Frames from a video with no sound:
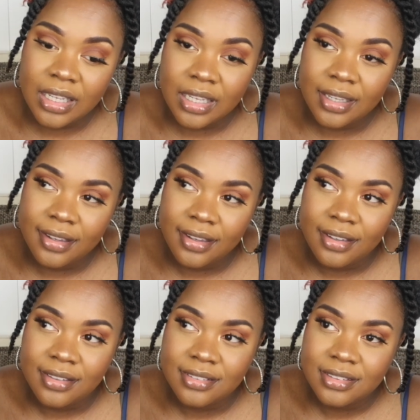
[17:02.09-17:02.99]

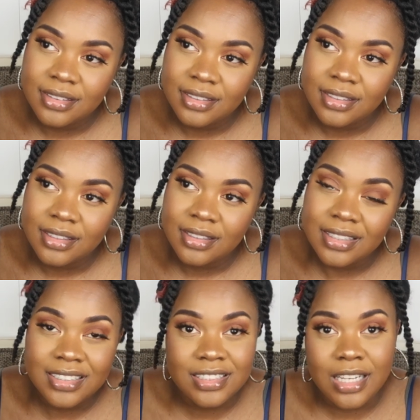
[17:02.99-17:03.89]
And
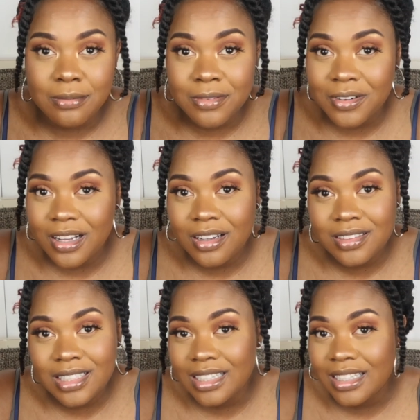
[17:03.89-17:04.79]
this time
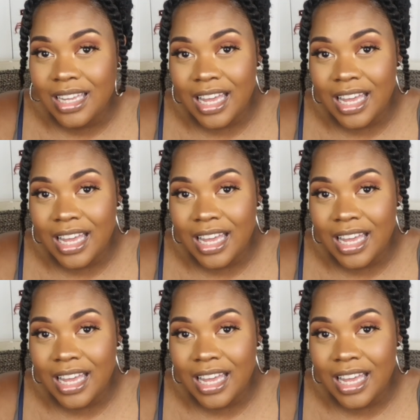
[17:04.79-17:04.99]
around, it